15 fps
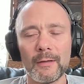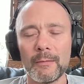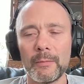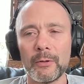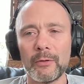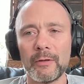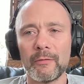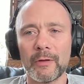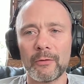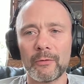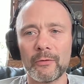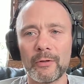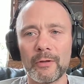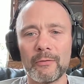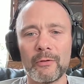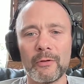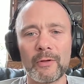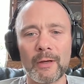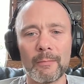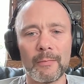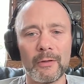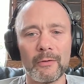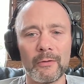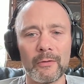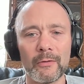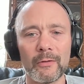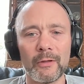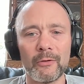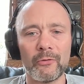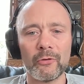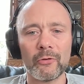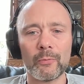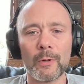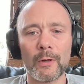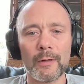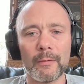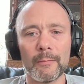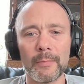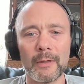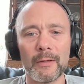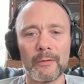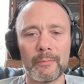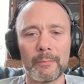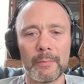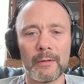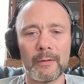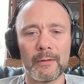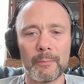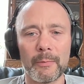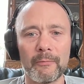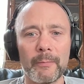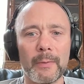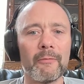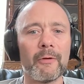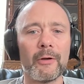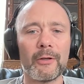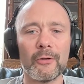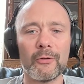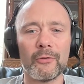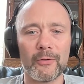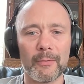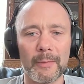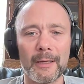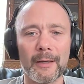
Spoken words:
building financial services companies is just one of them. But it's been very good to me,